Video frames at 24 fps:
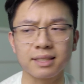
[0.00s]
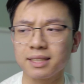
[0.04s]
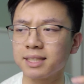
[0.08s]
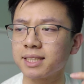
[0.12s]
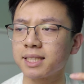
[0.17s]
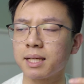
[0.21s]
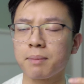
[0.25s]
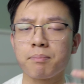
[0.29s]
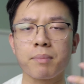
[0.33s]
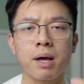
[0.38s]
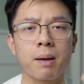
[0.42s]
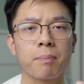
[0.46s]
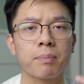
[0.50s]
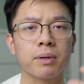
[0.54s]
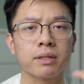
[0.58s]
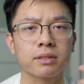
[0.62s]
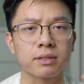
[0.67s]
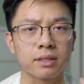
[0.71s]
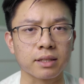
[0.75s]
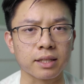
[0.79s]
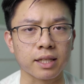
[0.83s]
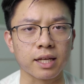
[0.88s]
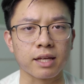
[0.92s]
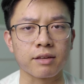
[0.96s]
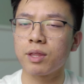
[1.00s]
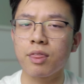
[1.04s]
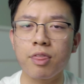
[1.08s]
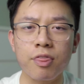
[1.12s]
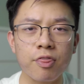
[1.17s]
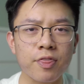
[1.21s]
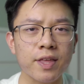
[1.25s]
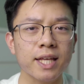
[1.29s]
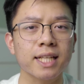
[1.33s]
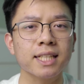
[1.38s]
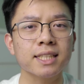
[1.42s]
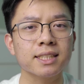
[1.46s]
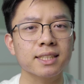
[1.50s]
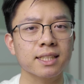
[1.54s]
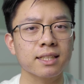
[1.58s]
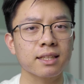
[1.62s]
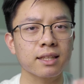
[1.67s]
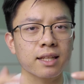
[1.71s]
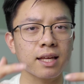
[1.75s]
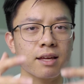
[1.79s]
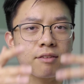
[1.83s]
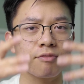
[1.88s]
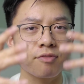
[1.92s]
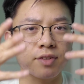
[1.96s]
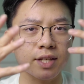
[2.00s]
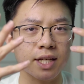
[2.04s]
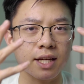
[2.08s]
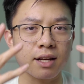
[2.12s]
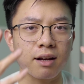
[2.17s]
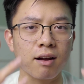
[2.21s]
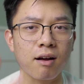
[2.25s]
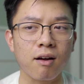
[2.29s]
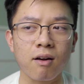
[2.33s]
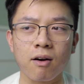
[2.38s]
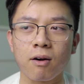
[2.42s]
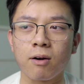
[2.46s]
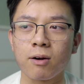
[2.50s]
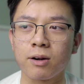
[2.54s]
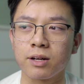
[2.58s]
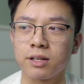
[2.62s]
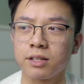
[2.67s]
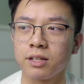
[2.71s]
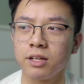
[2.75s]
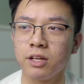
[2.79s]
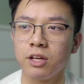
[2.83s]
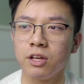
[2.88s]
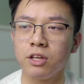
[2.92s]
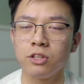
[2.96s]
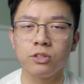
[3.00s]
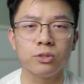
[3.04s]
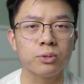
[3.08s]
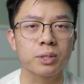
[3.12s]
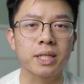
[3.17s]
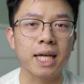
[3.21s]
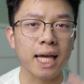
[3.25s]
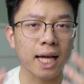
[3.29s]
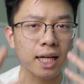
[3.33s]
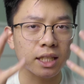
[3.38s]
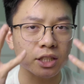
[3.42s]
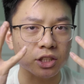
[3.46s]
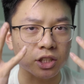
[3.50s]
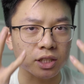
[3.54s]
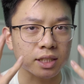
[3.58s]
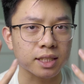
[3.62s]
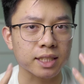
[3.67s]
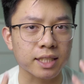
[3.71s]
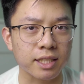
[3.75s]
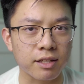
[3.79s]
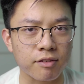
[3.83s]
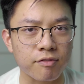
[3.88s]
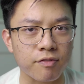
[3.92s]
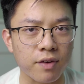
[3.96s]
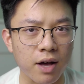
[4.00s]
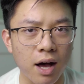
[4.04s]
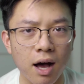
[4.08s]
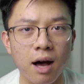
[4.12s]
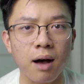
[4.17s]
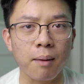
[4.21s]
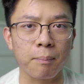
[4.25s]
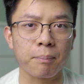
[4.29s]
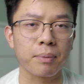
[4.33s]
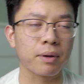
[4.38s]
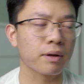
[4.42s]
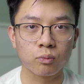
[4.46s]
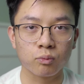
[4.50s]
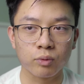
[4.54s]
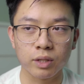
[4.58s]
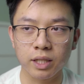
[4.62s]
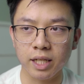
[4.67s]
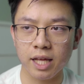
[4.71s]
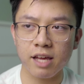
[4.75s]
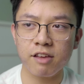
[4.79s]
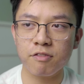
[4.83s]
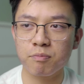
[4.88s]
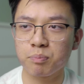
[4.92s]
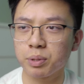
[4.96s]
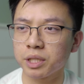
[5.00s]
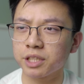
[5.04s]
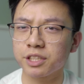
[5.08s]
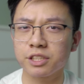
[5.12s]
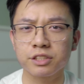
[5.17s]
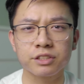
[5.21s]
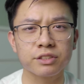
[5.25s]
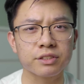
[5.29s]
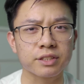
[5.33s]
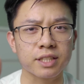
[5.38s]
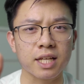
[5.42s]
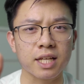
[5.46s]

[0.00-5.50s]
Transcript: this can map onto life. When things in life get hard, you can't just give up. When life pushes you